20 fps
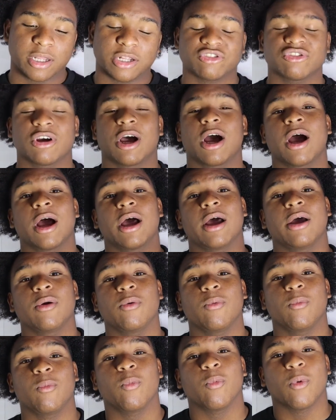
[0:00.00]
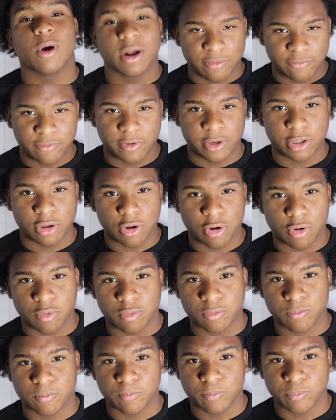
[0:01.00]
try one
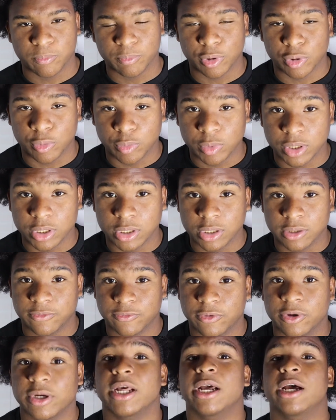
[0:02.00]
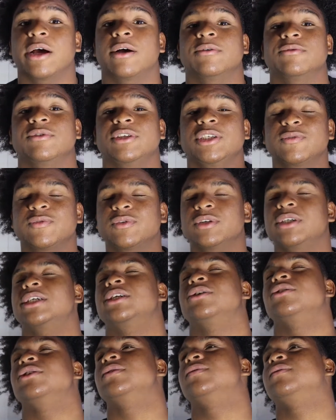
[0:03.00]
video per week for now. Just for
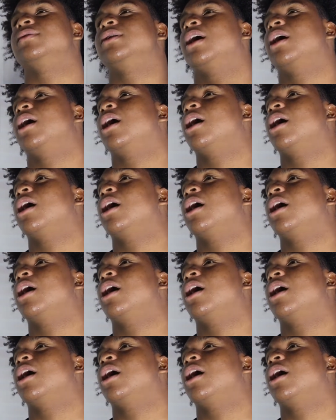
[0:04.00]
now. I can